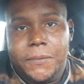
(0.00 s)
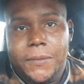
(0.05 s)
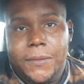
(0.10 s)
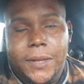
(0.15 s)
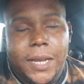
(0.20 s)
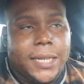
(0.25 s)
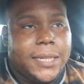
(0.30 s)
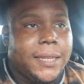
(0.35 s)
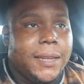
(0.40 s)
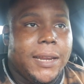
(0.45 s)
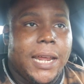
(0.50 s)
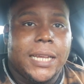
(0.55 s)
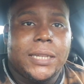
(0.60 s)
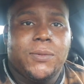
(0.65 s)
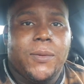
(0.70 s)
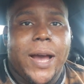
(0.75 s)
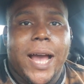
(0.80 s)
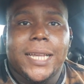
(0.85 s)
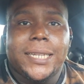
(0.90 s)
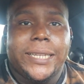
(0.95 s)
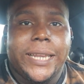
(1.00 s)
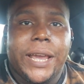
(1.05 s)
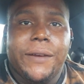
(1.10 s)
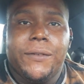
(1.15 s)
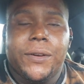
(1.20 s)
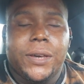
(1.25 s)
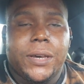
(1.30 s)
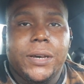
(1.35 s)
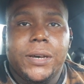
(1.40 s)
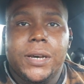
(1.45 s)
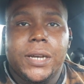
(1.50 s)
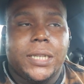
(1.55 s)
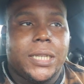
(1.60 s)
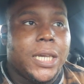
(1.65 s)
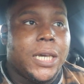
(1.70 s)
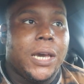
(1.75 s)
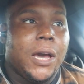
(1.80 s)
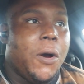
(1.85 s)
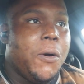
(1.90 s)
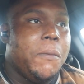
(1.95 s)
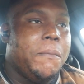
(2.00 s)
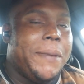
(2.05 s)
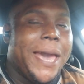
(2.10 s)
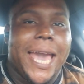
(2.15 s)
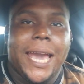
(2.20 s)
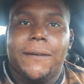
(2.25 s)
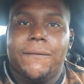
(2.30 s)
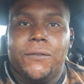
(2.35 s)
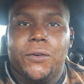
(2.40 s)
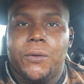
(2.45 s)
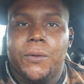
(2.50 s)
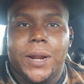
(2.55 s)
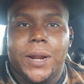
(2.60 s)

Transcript: That's why it's never good to go back for